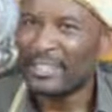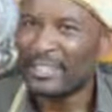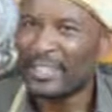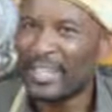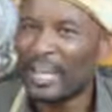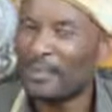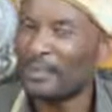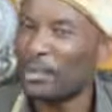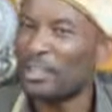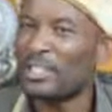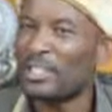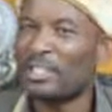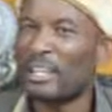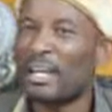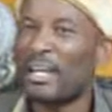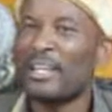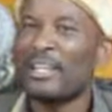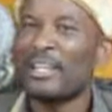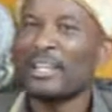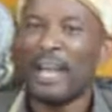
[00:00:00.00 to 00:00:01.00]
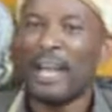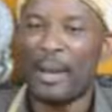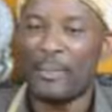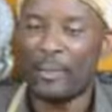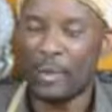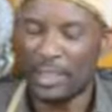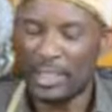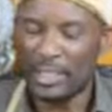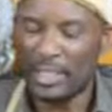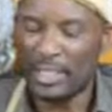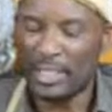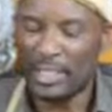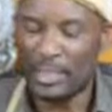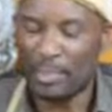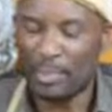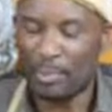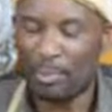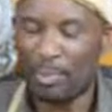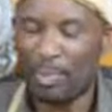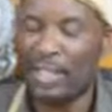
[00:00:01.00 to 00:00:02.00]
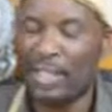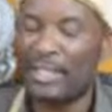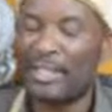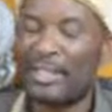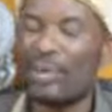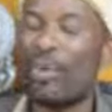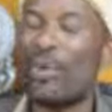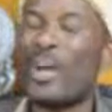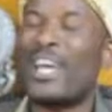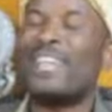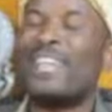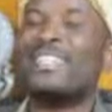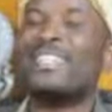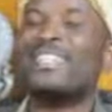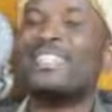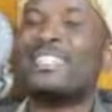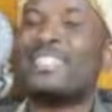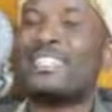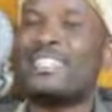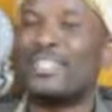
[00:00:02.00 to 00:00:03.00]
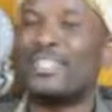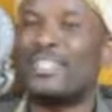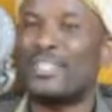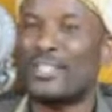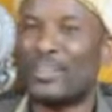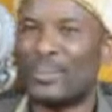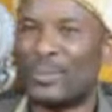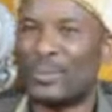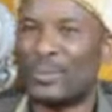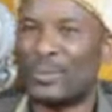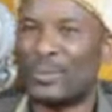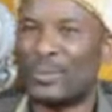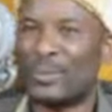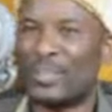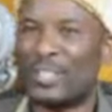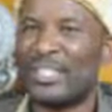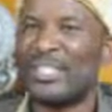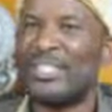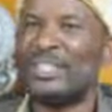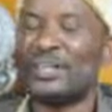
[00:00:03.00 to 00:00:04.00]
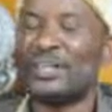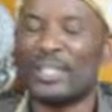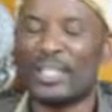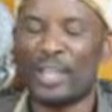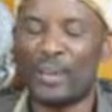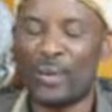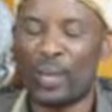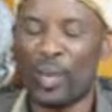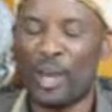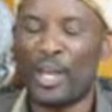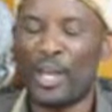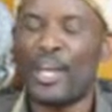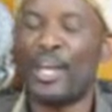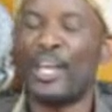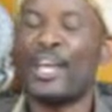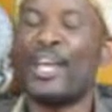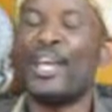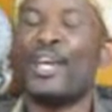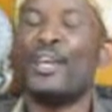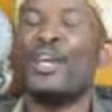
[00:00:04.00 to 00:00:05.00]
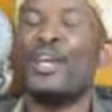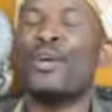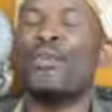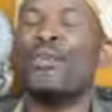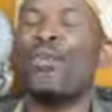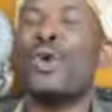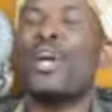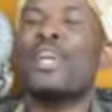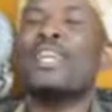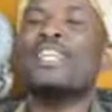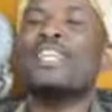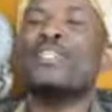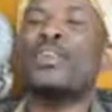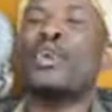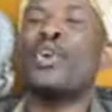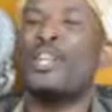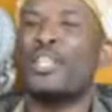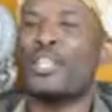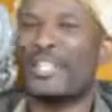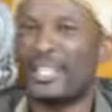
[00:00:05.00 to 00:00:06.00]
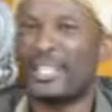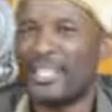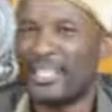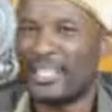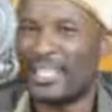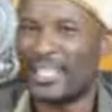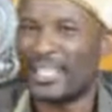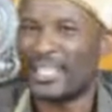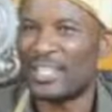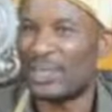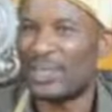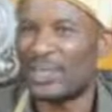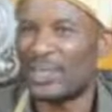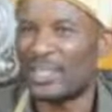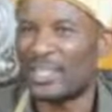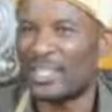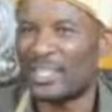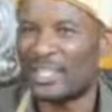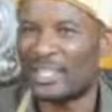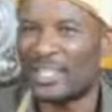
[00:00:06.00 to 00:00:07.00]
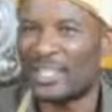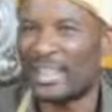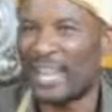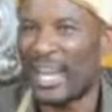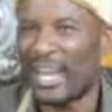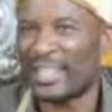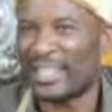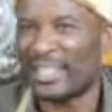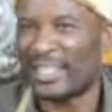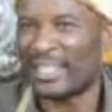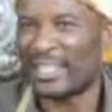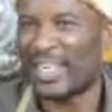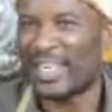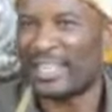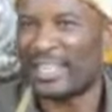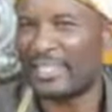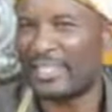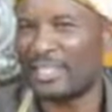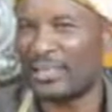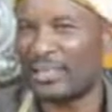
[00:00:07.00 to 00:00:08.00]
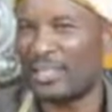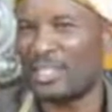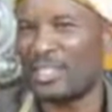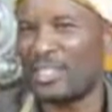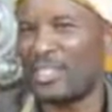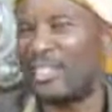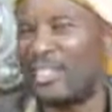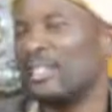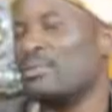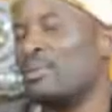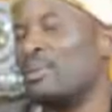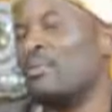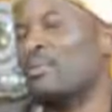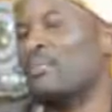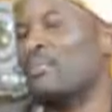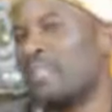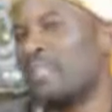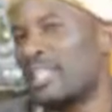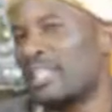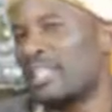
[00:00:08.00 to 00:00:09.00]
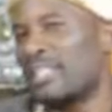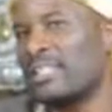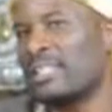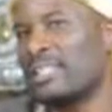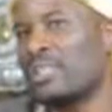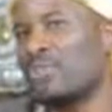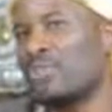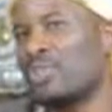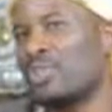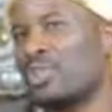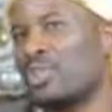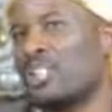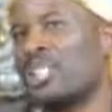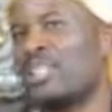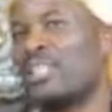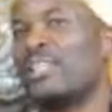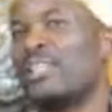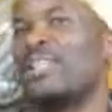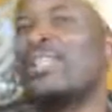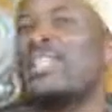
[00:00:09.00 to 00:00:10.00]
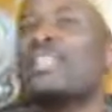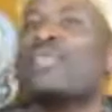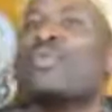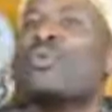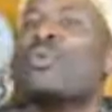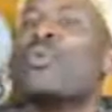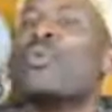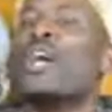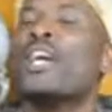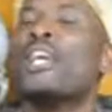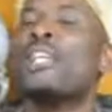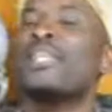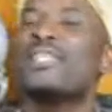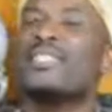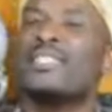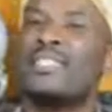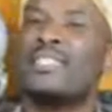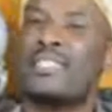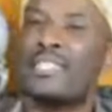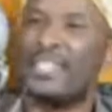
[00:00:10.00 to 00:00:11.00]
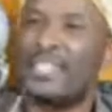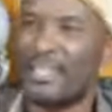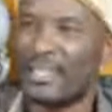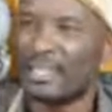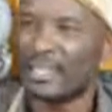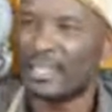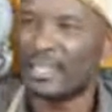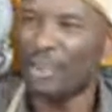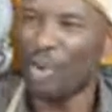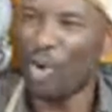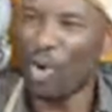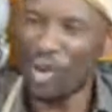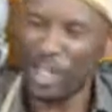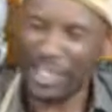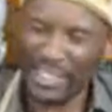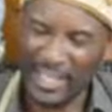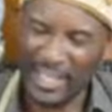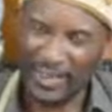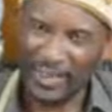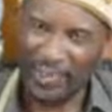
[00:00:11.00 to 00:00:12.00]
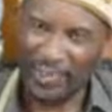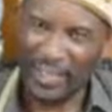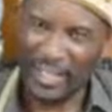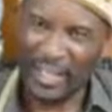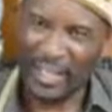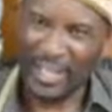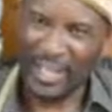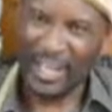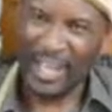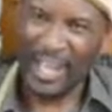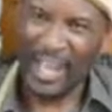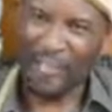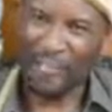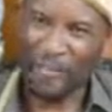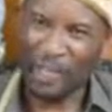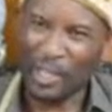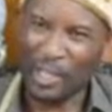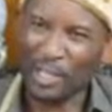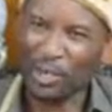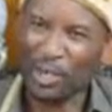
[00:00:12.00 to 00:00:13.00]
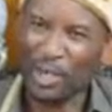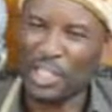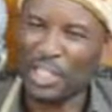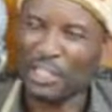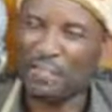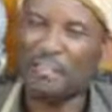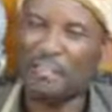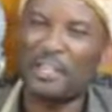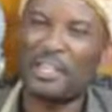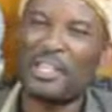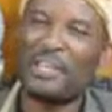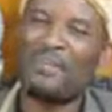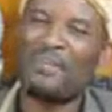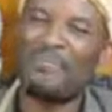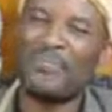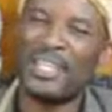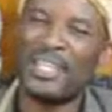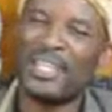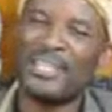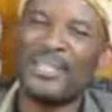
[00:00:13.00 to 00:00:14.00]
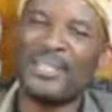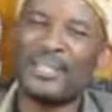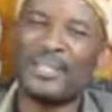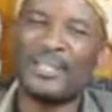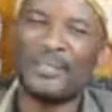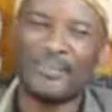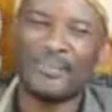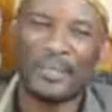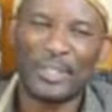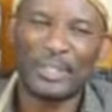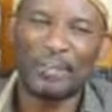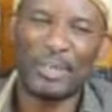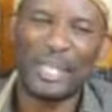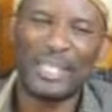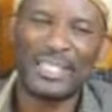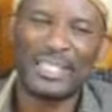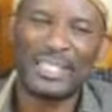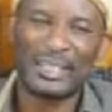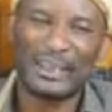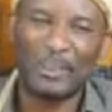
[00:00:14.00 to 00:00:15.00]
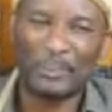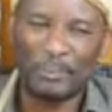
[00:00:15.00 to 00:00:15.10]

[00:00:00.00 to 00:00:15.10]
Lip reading: I'm not here to bring the world. No, this is not a world order, like as we see the other side, which is the kingdom of darkness is pushing the world order. I've got a question for them anyway, in passing.